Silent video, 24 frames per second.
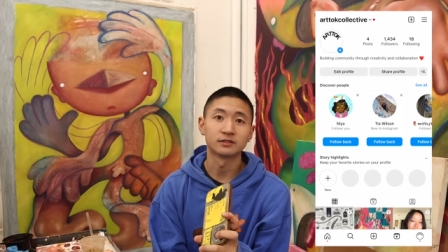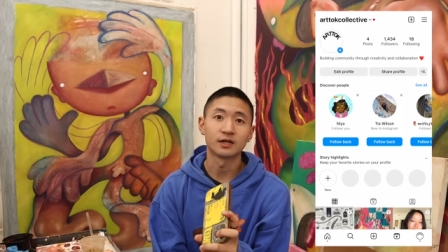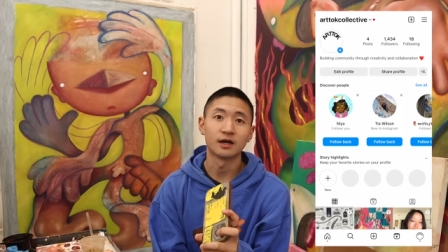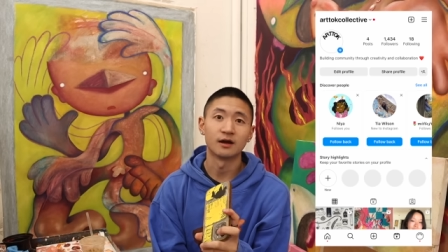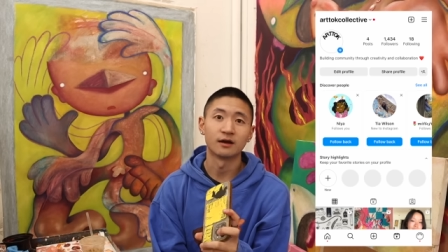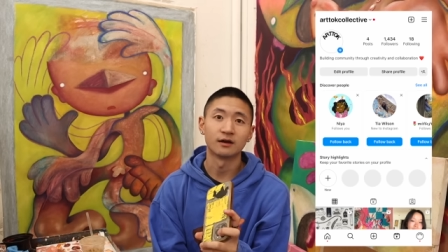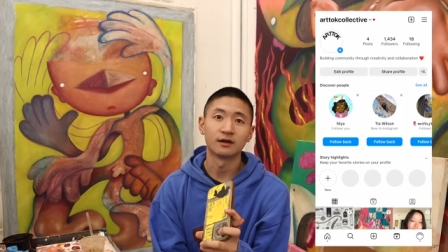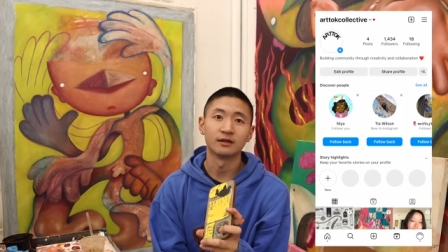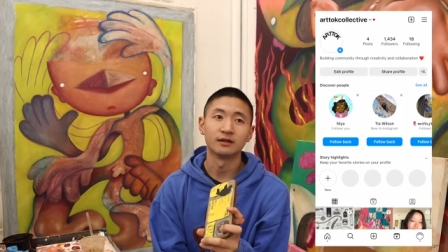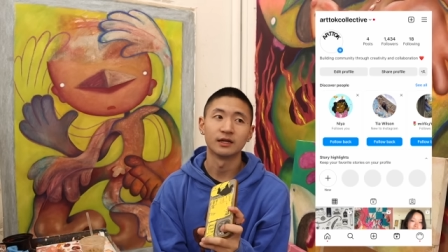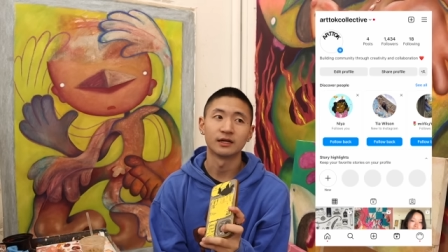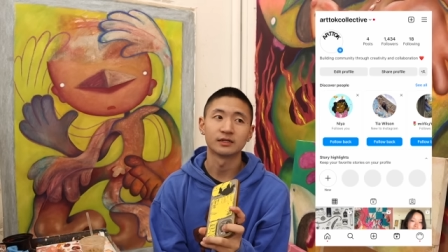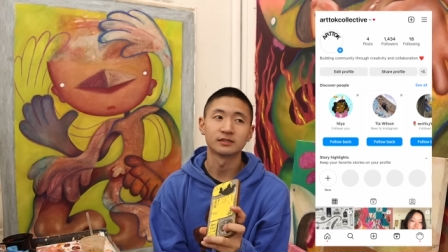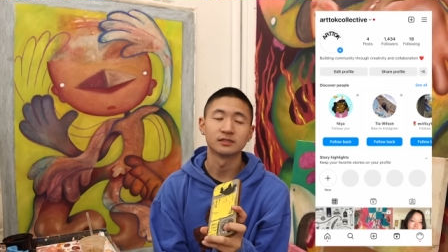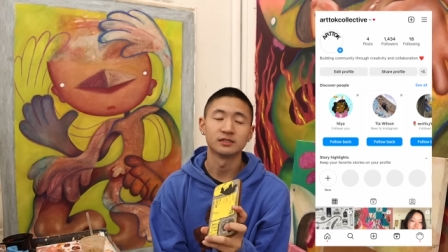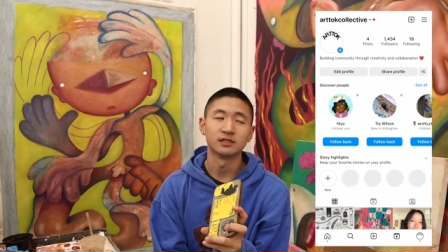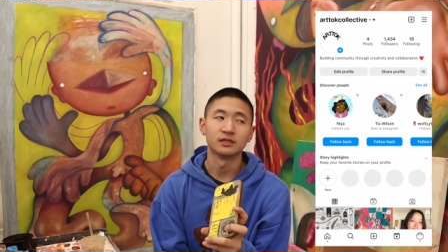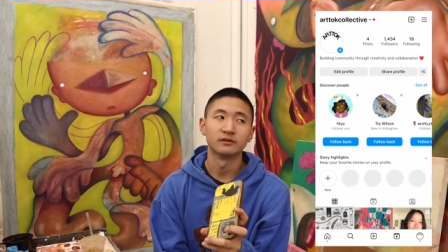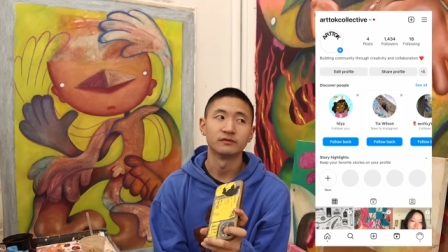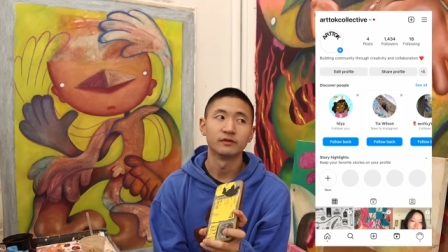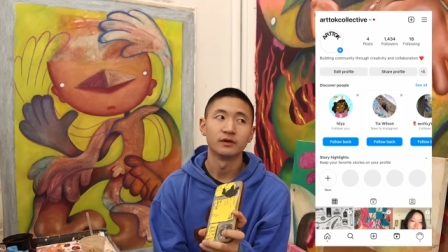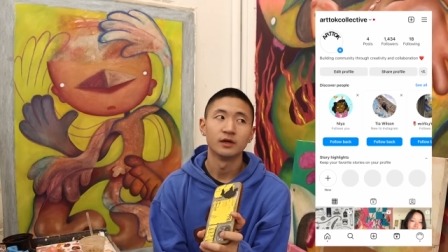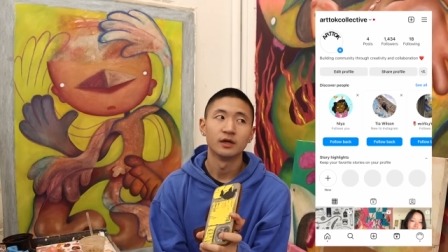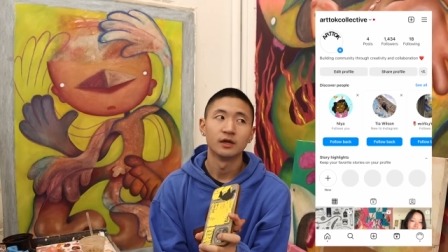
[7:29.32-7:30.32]
Talk
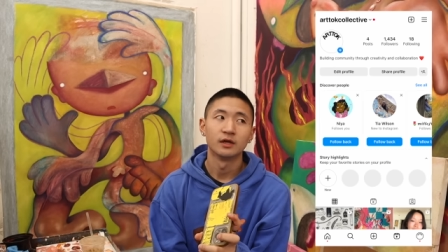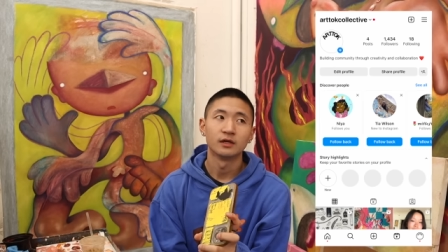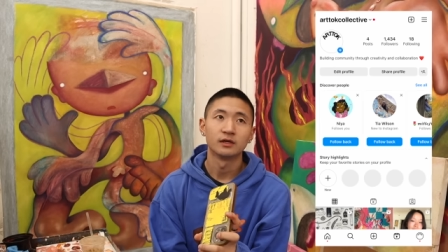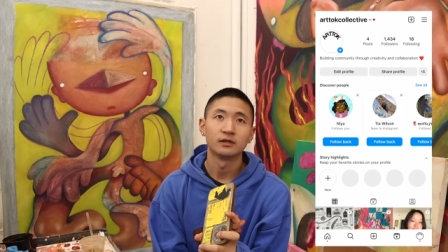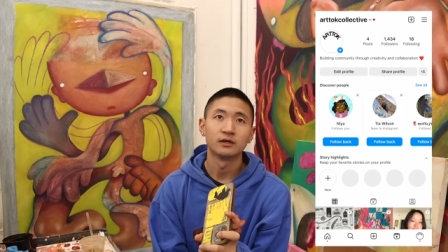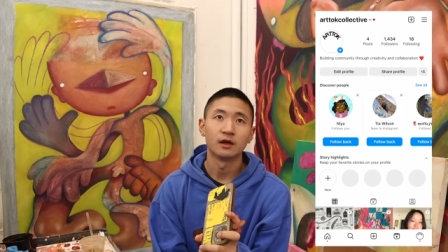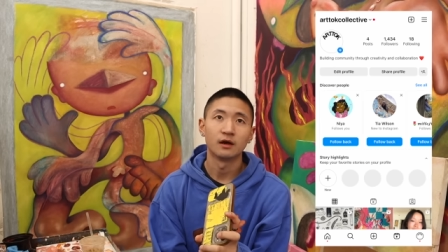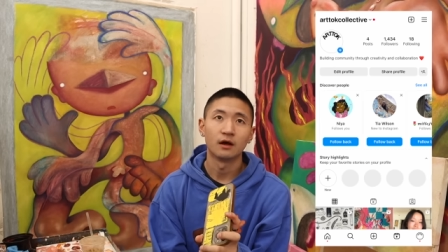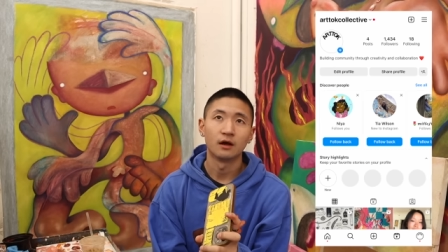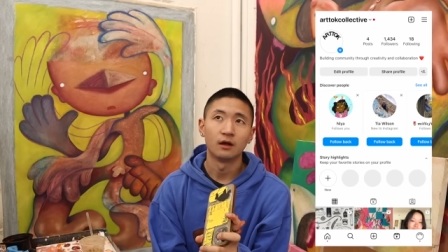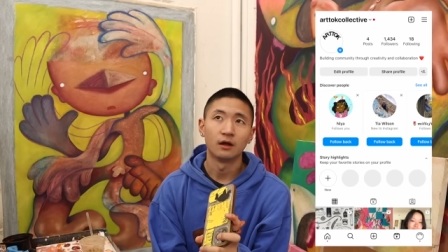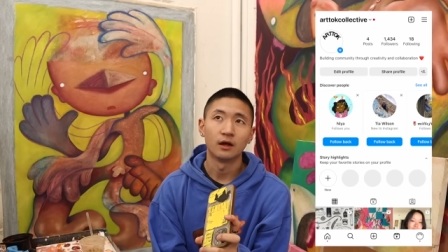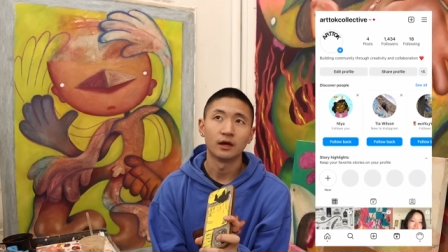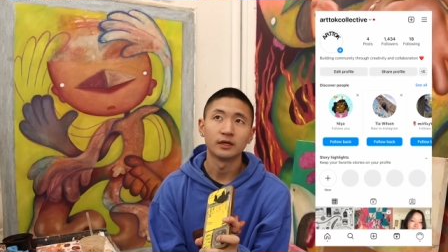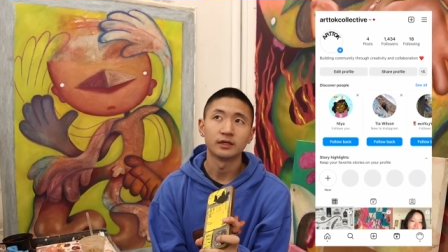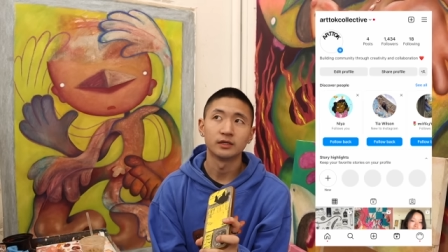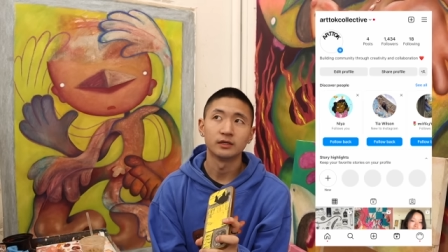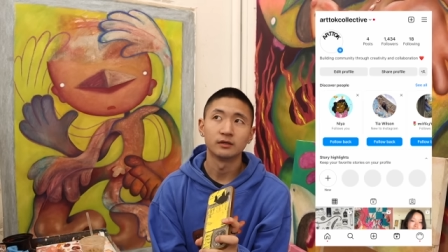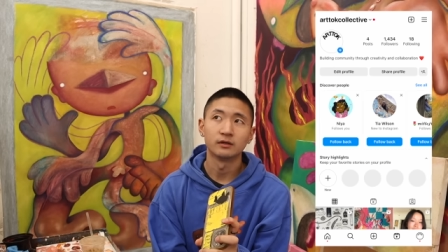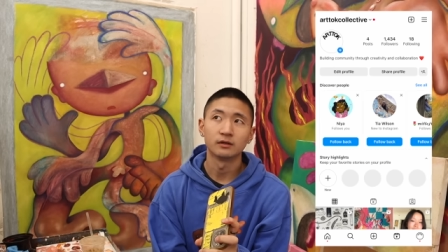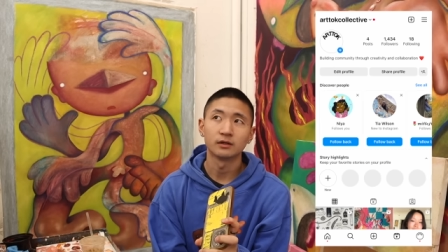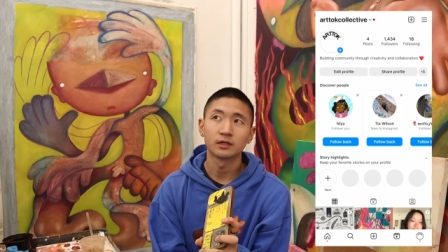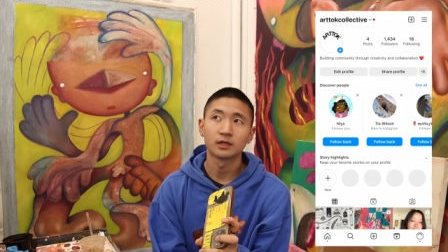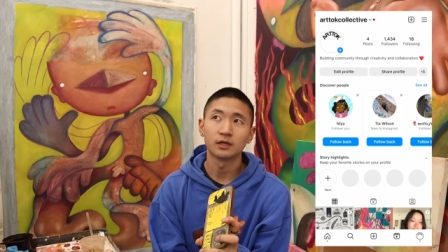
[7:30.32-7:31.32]
Collective. Y'all, a
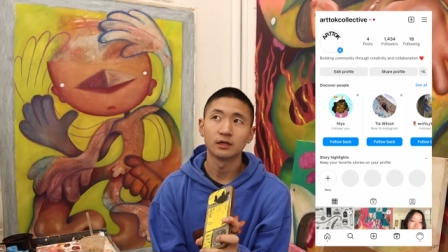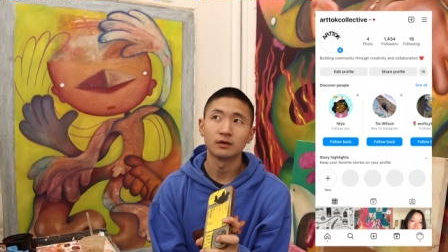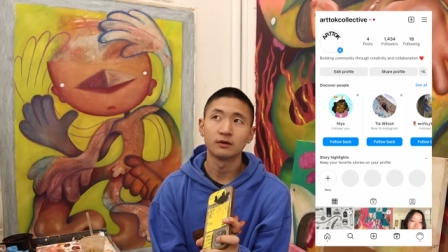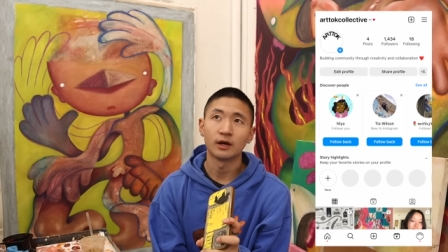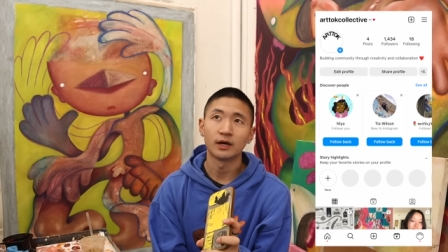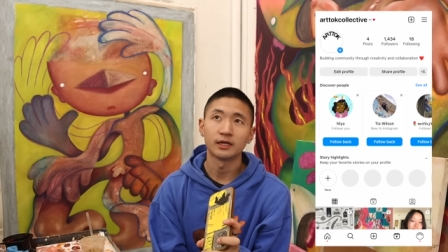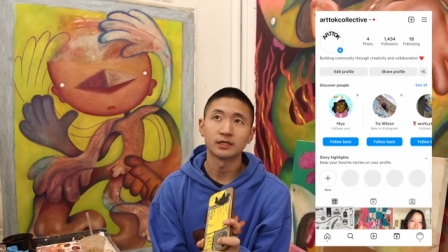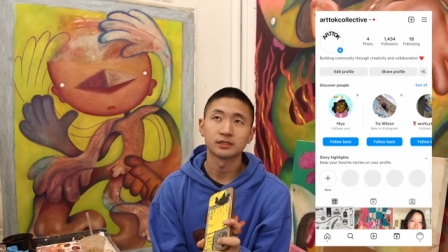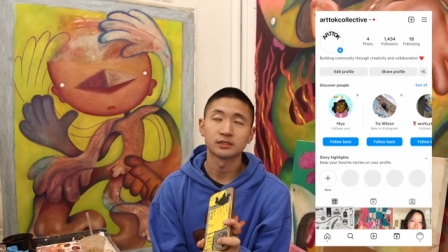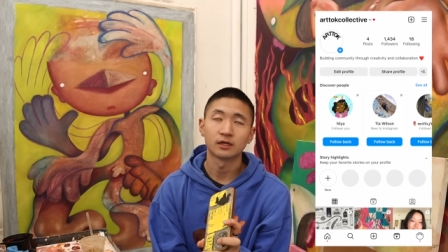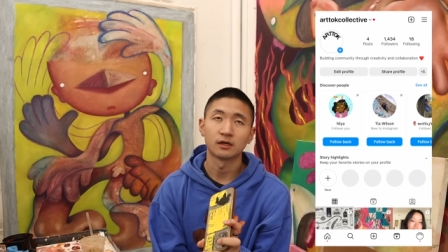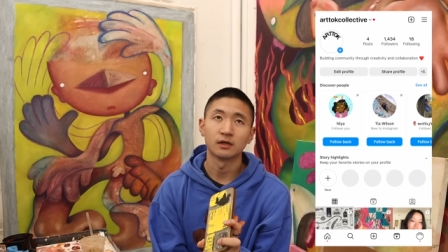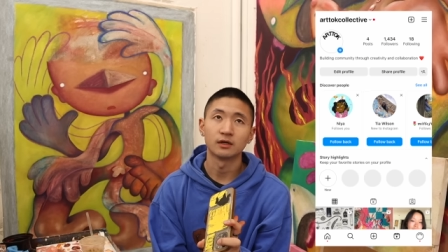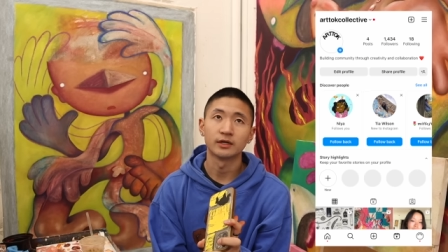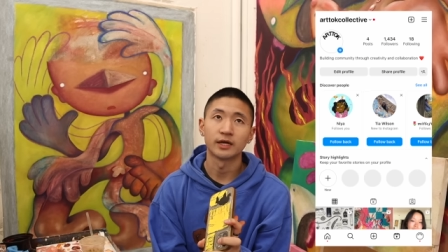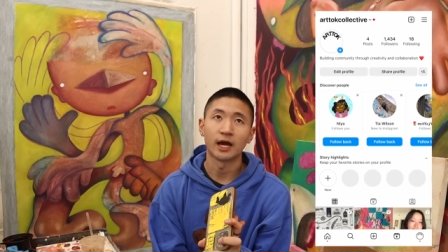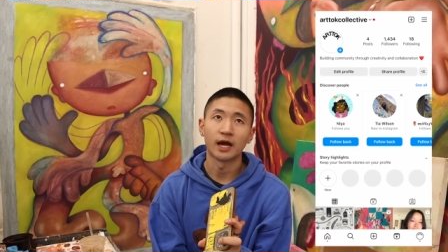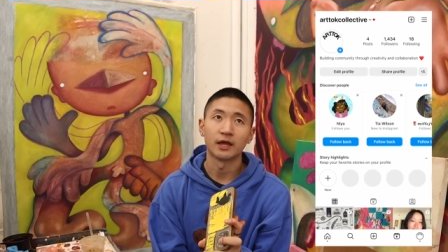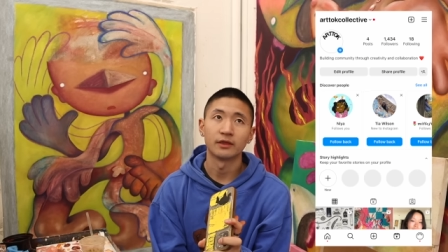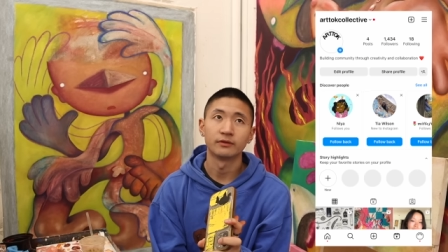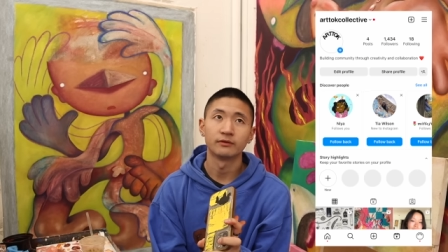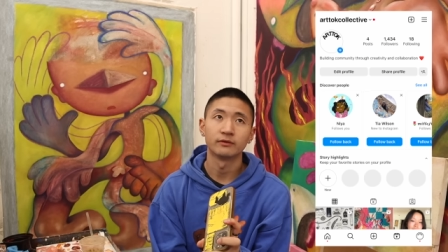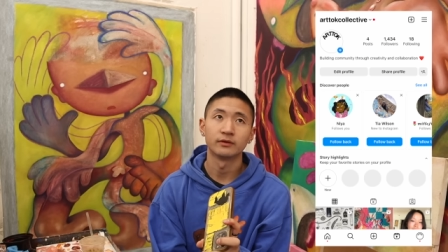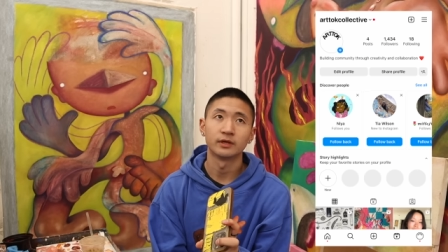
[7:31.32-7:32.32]
year ago, I started
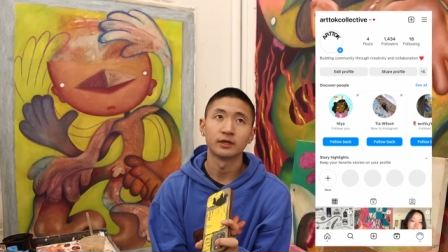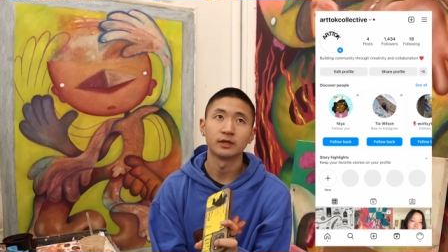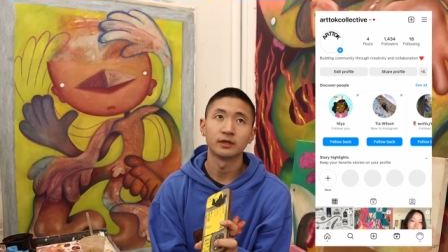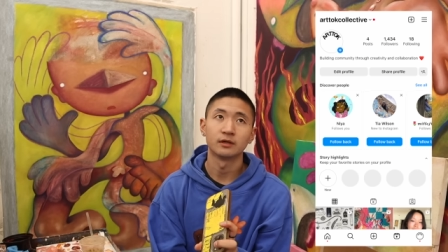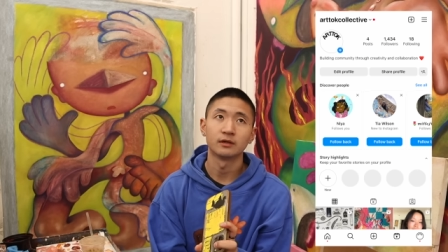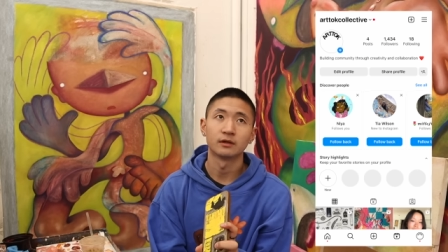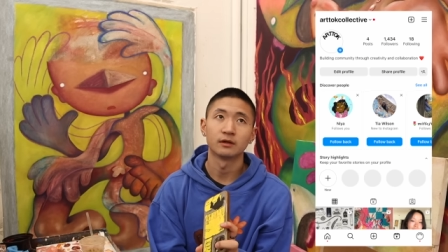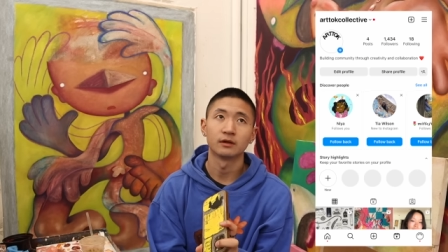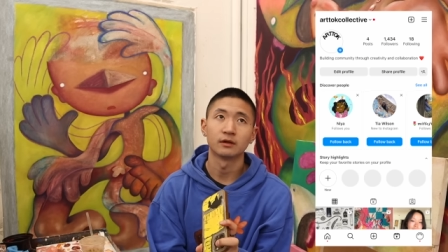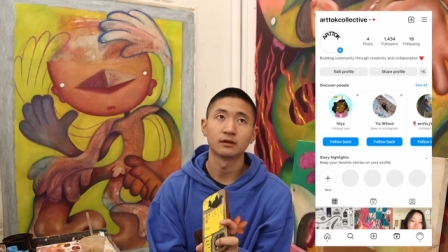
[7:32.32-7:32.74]
gathering